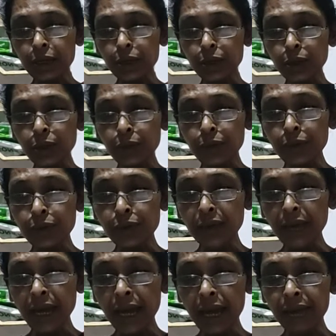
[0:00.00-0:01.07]
So
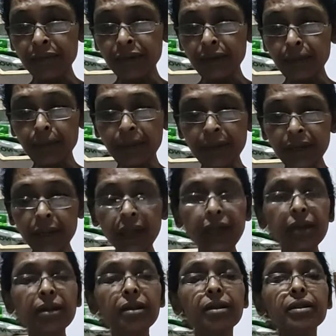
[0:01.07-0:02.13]
today I have
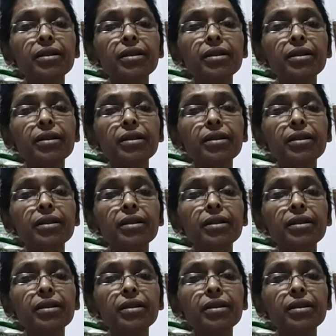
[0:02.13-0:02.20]
completed